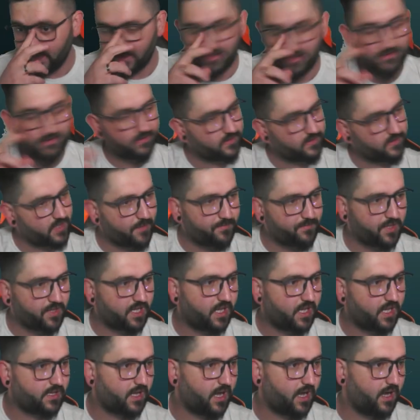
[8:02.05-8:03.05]
And this is
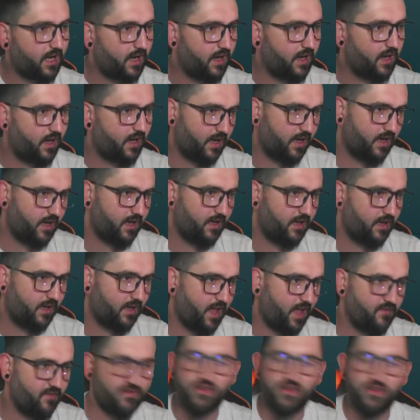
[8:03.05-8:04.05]
something that
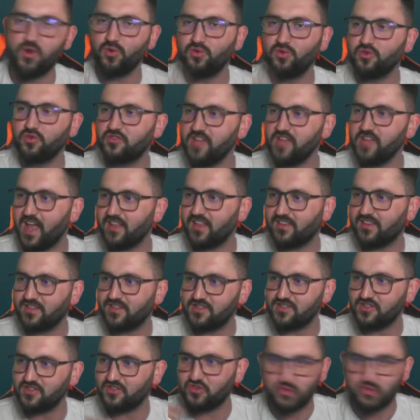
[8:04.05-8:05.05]
I even wrote to Seth
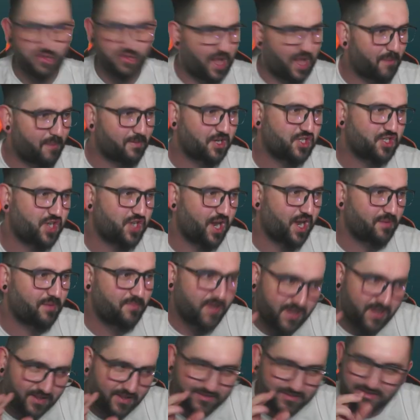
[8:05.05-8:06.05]
just to double check,
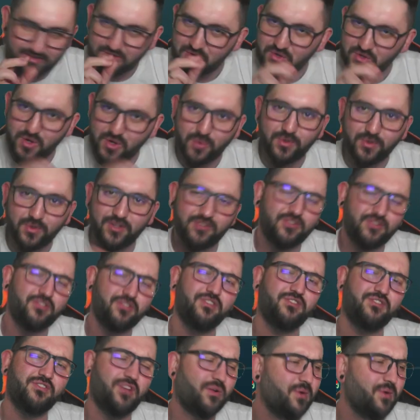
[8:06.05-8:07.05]
because, you know,
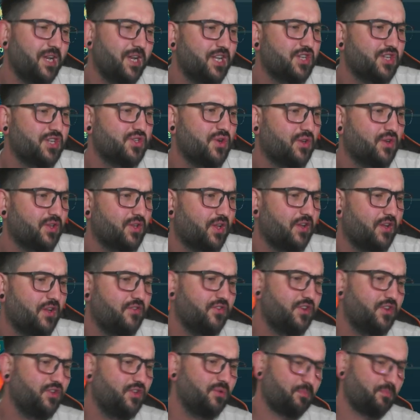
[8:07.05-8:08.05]
resources are really short on a
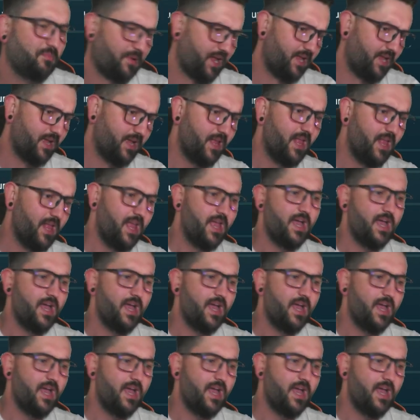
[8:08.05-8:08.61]
free-to-play.